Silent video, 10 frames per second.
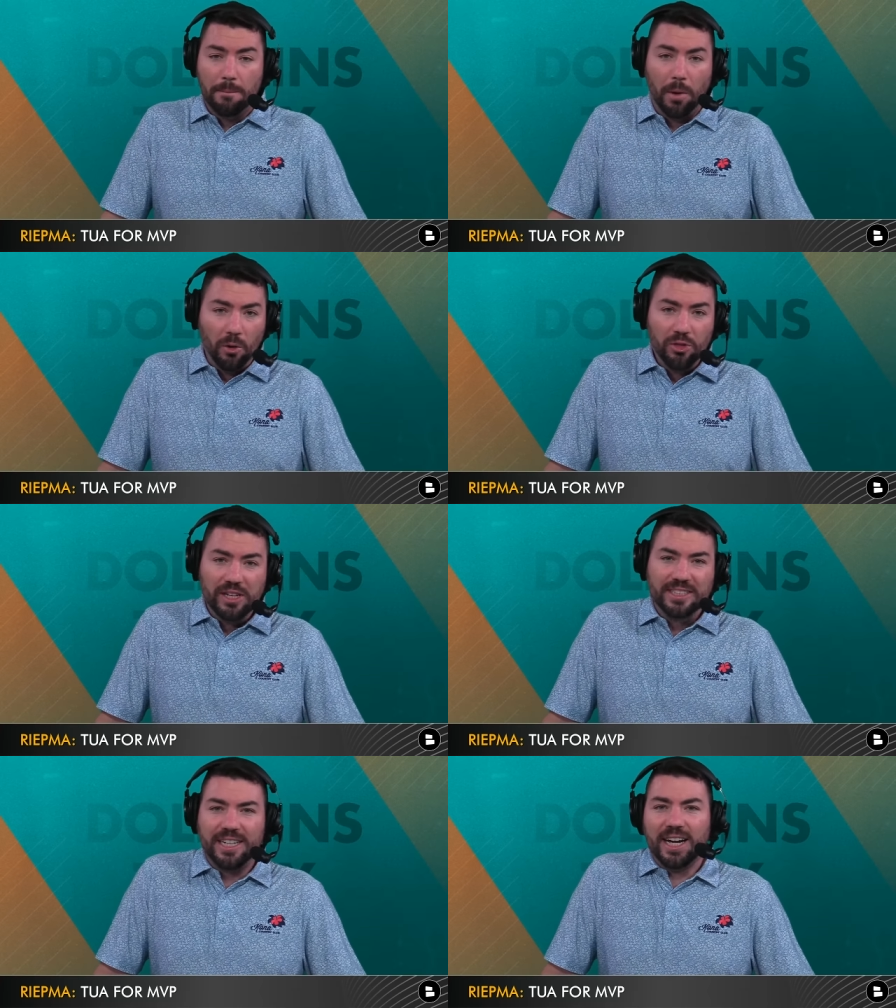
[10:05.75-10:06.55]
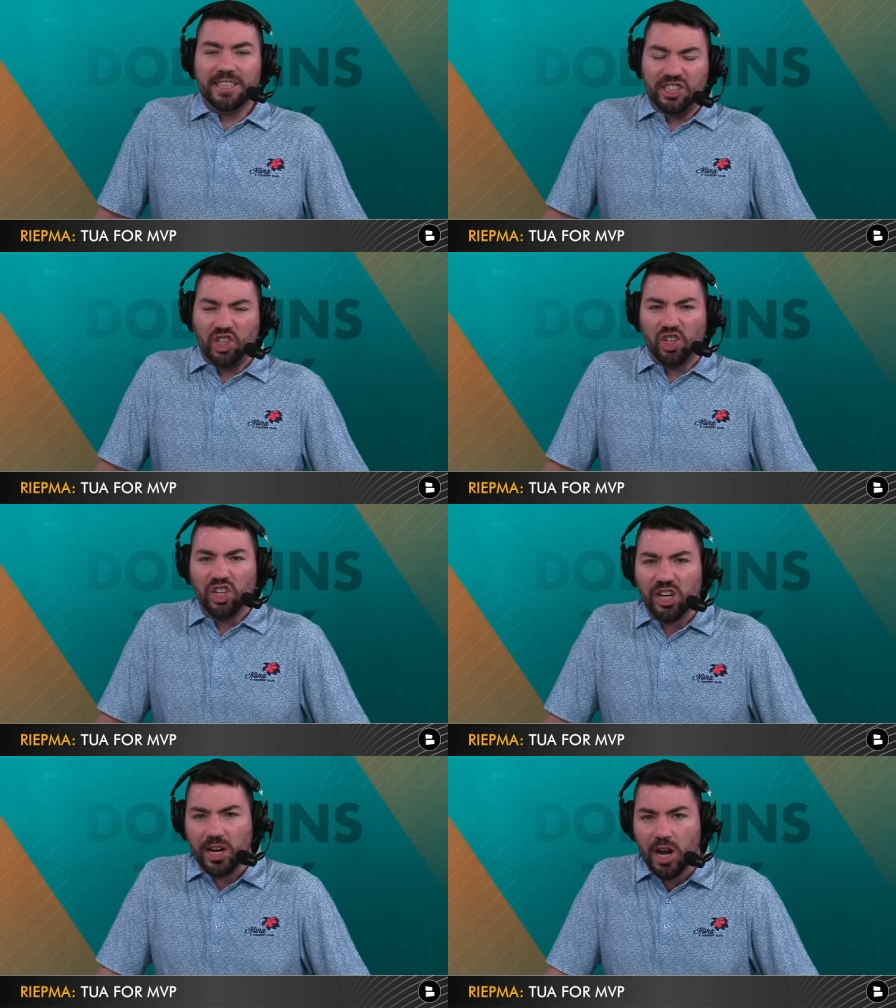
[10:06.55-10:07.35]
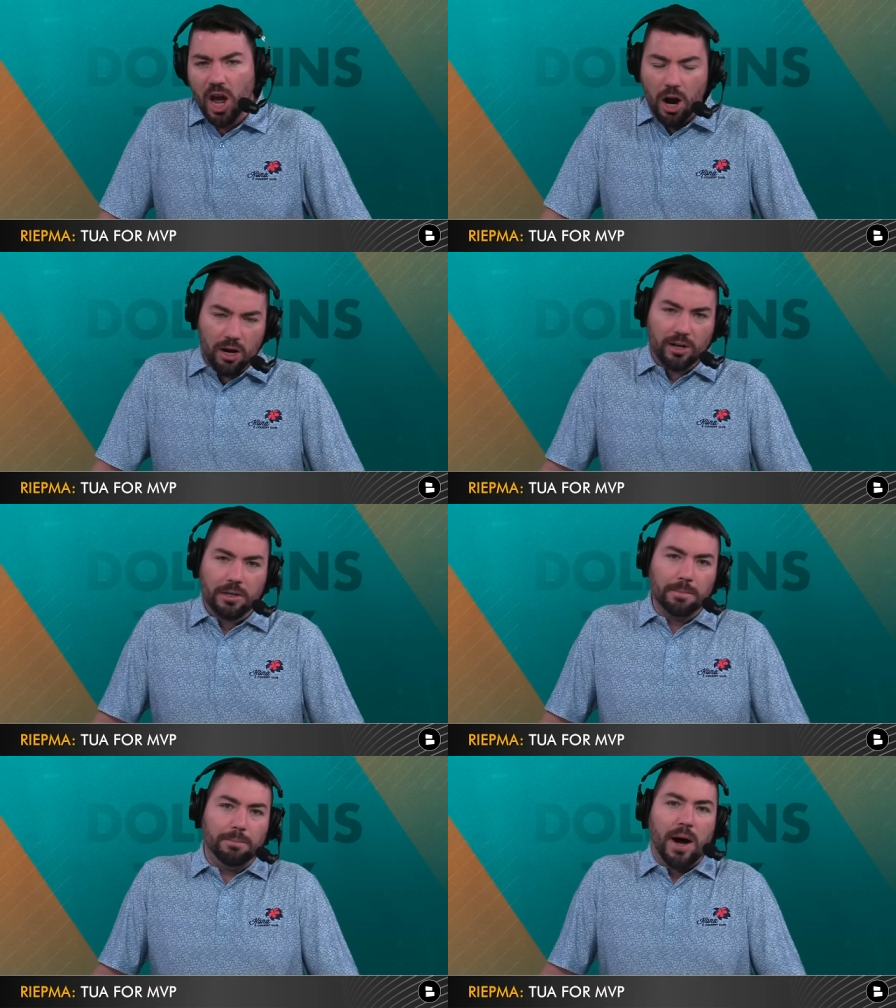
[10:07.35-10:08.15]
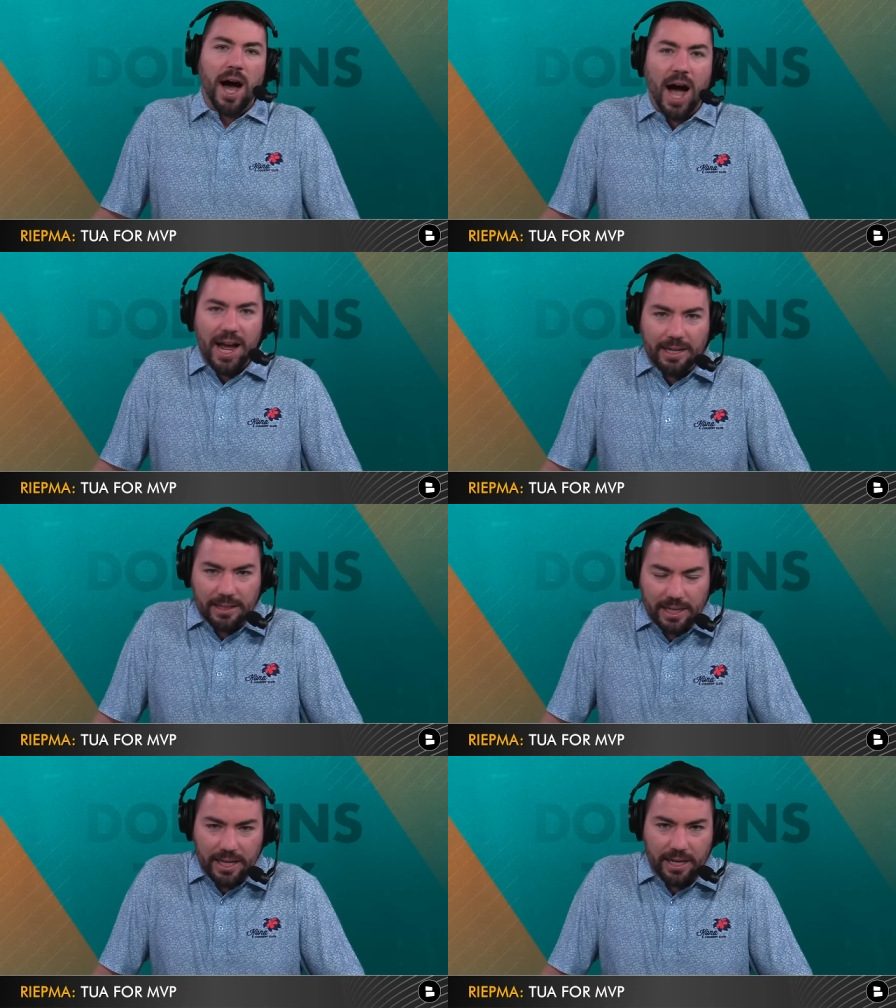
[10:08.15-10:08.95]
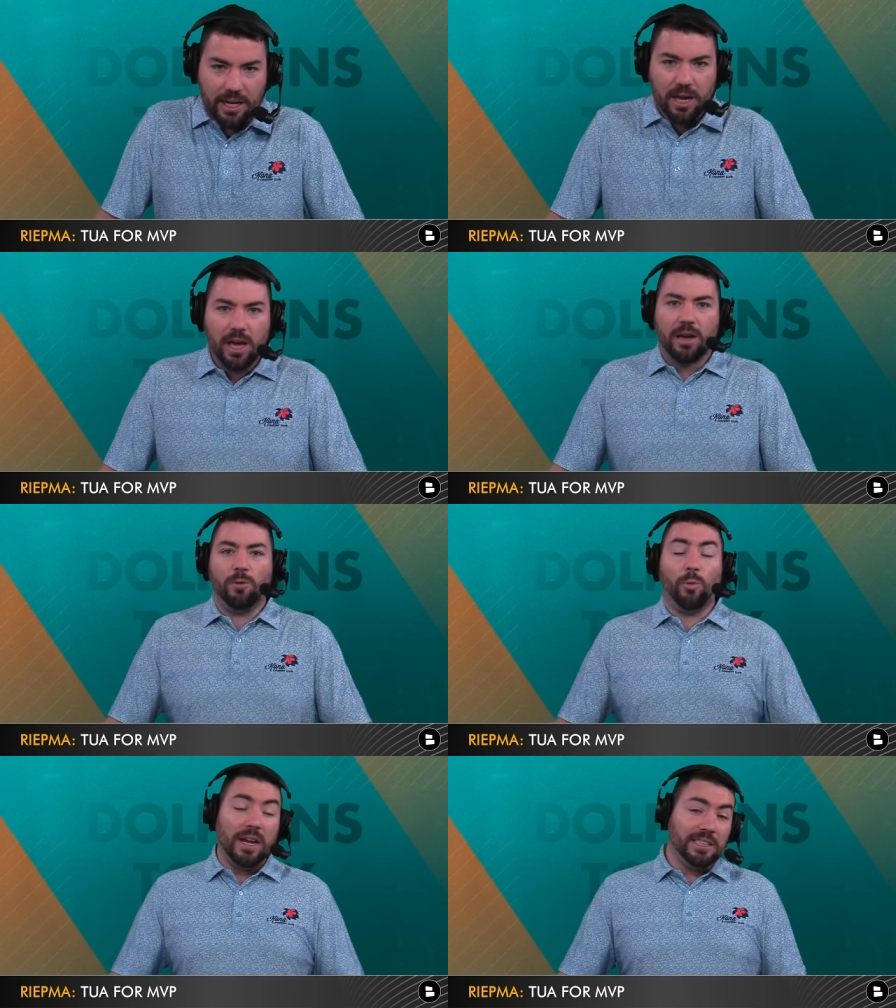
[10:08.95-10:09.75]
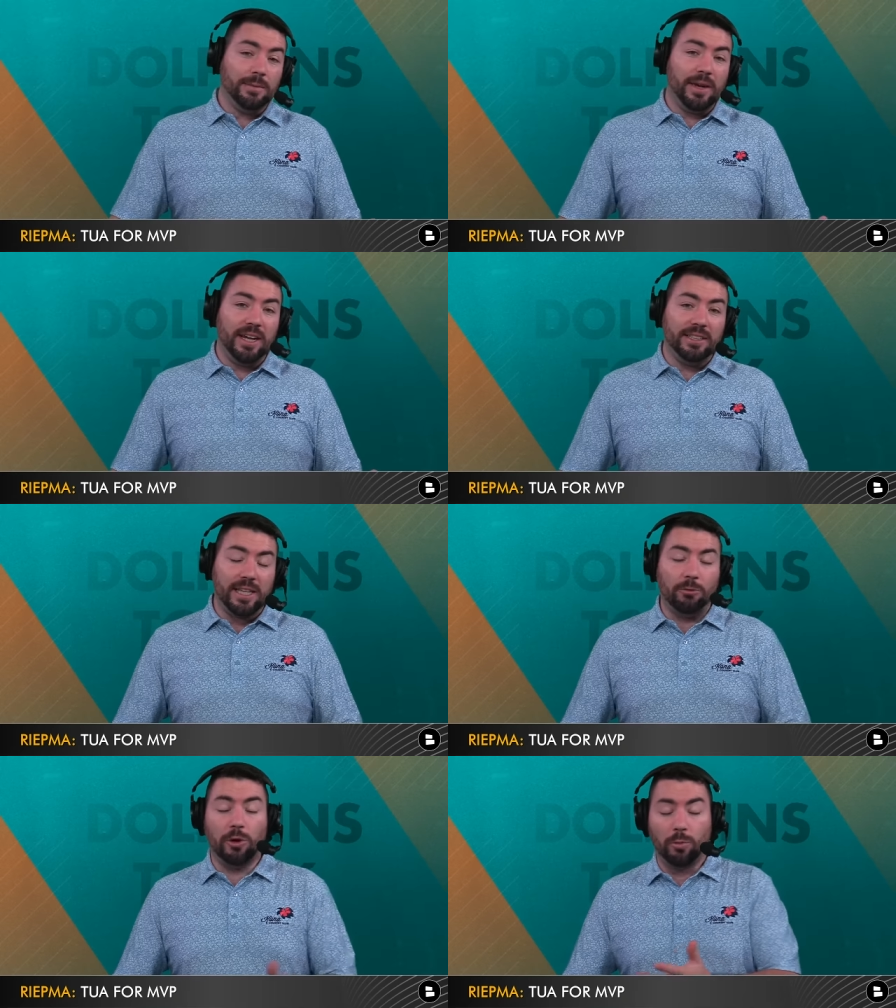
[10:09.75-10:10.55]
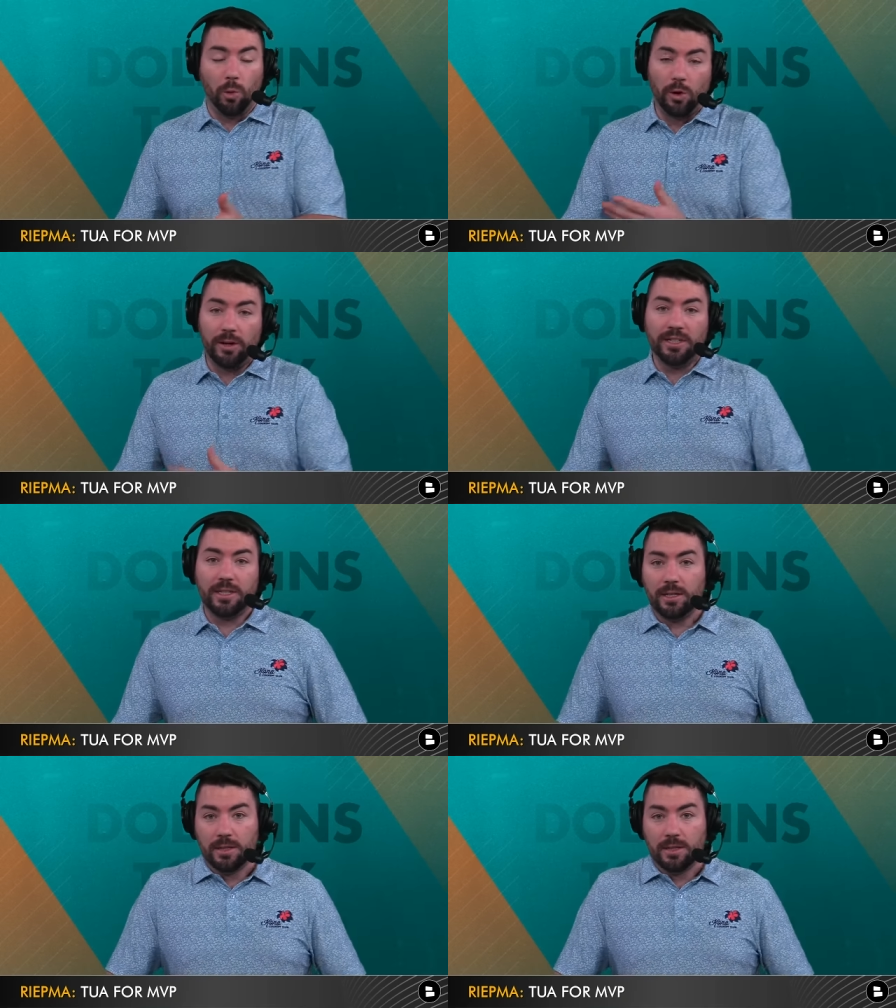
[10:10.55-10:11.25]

both these guys certainly are compiling resumes that would warrant